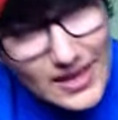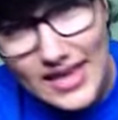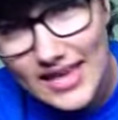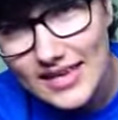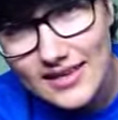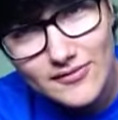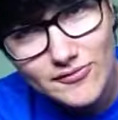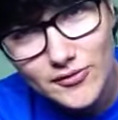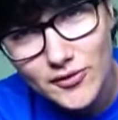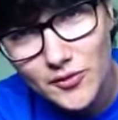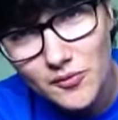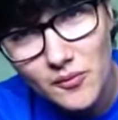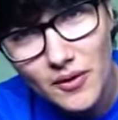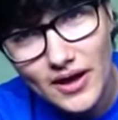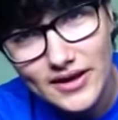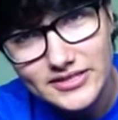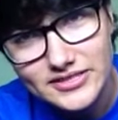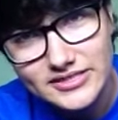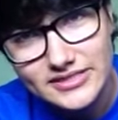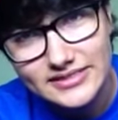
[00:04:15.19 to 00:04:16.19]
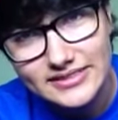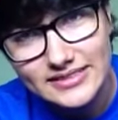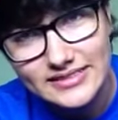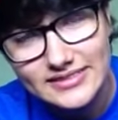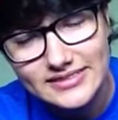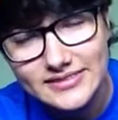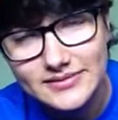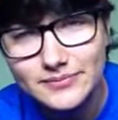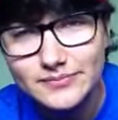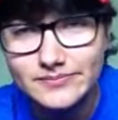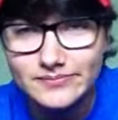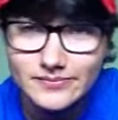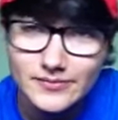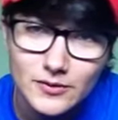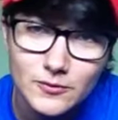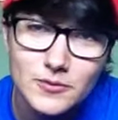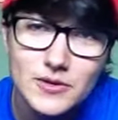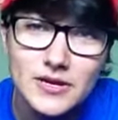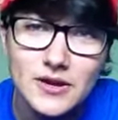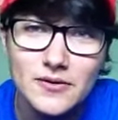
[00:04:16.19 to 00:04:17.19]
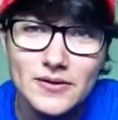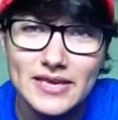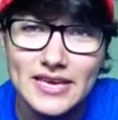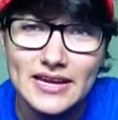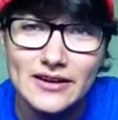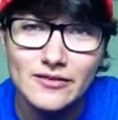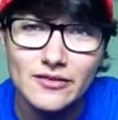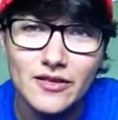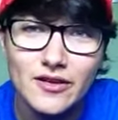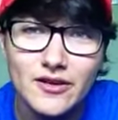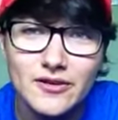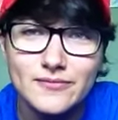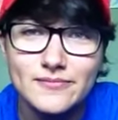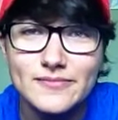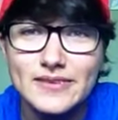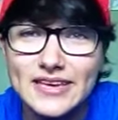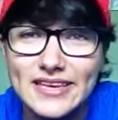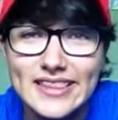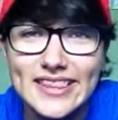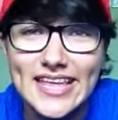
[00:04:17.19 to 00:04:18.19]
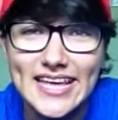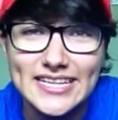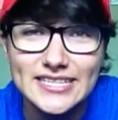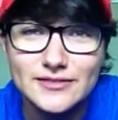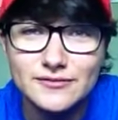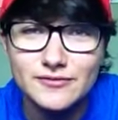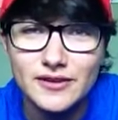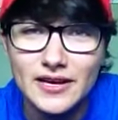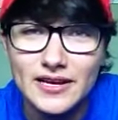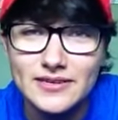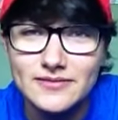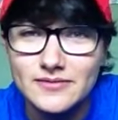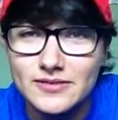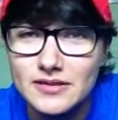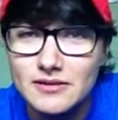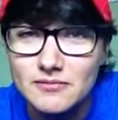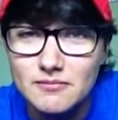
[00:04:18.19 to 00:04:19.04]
if you're watching this, we don't get along, and that's fine.